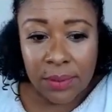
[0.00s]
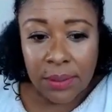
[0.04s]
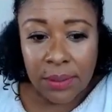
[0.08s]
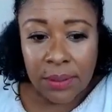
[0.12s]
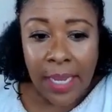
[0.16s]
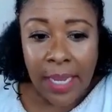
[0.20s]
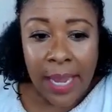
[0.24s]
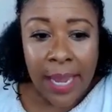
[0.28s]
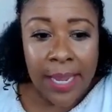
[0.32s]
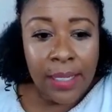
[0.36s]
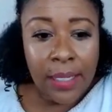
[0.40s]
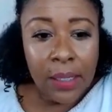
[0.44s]

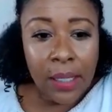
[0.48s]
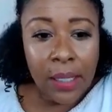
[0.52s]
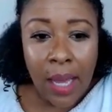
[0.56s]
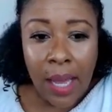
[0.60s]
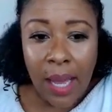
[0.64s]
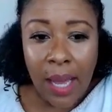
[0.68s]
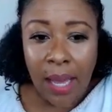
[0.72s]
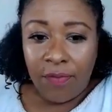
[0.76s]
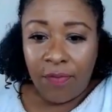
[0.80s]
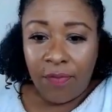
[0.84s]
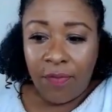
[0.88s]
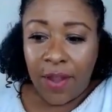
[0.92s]

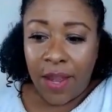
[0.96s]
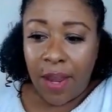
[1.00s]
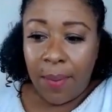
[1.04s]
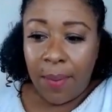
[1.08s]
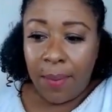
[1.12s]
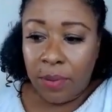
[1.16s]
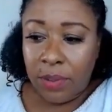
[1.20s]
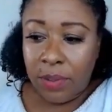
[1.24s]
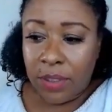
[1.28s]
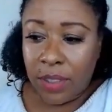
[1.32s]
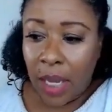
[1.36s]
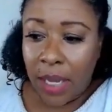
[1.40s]
Kankalon
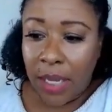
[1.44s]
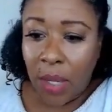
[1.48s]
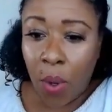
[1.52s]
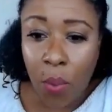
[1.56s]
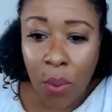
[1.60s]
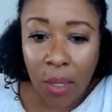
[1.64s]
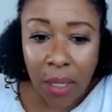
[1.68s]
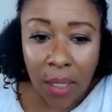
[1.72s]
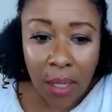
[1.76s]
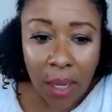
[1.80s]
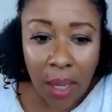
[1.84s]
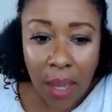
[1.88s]
fiber,
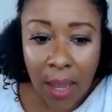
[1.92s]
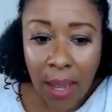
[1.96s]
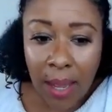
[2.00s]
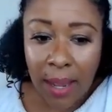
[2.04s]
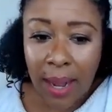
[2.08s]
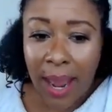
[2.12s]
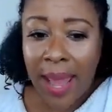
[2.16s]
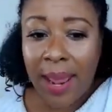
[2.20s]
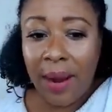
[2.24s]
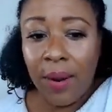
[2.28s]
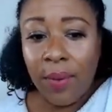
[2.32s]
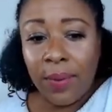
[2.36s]
Tiokalon,
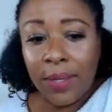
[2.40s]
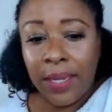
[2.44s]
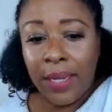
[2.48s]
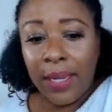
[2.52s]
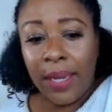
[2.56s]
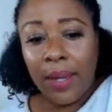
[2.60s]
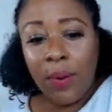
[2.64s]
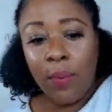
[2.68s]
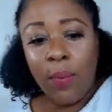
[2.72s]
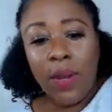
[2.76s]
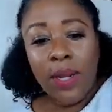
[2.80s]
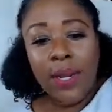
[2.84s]
I don't
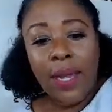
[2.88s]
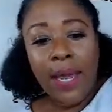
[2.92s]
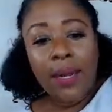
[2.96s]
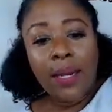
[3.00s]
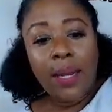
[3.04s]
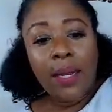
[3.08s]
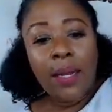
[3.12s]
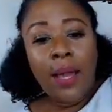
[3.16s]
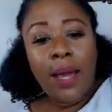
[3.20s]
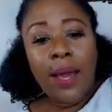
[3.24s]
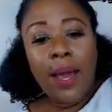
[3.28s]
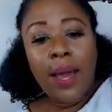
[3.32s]
care what kind of
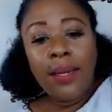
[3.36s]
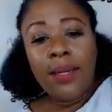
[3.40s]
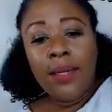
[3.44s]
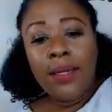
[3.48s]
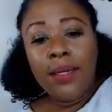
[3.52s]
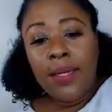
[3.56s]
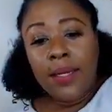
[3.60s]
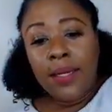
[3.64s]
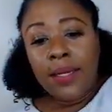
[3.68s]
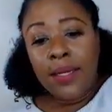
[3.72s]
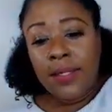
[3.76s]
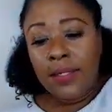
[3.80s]
lawn it
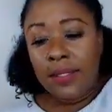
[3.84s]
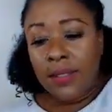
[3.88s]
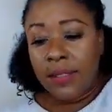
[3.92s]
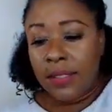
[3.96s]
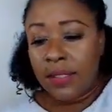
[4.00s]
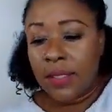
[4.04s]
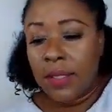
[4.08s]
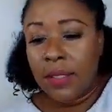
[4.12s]
is.